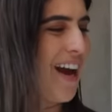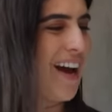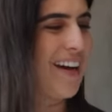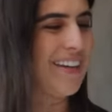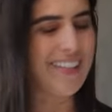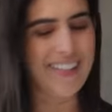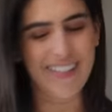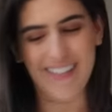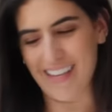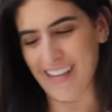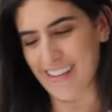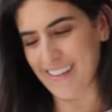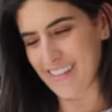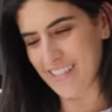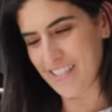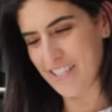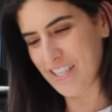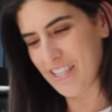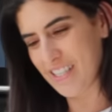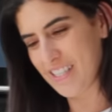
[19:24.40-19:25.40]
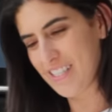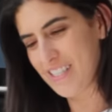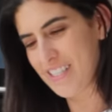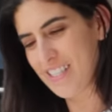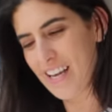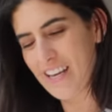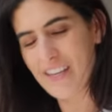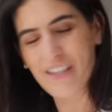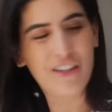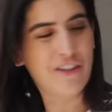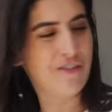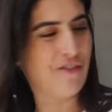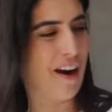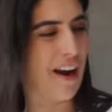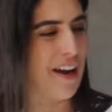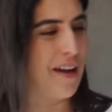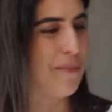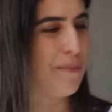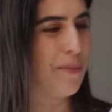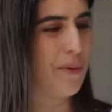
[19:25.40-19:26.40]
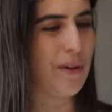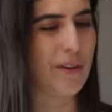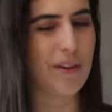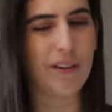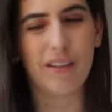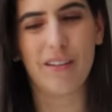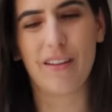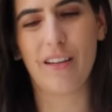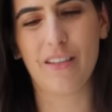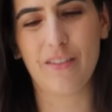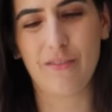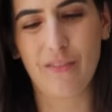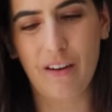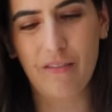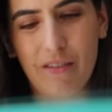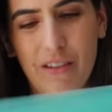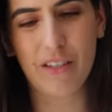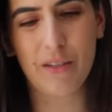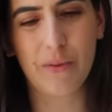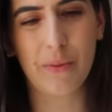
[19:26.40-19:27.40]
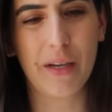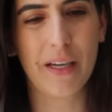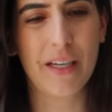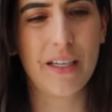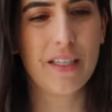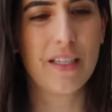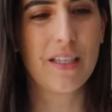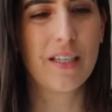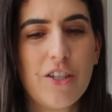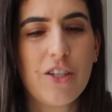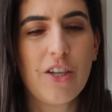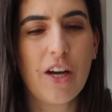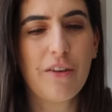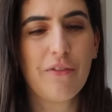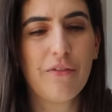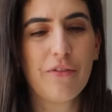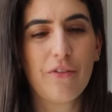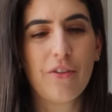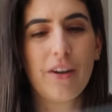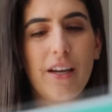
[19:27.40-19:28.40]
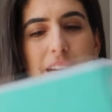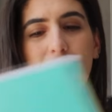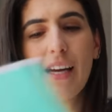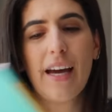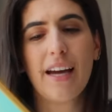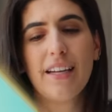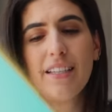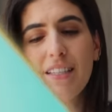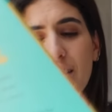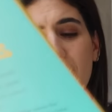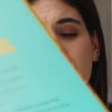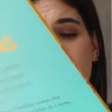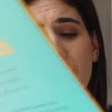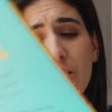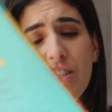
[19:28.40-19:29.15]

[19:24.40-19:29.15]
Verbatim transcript: Hannah said that she had sent Gray a book. That's very sweet. Jeffrey Gets the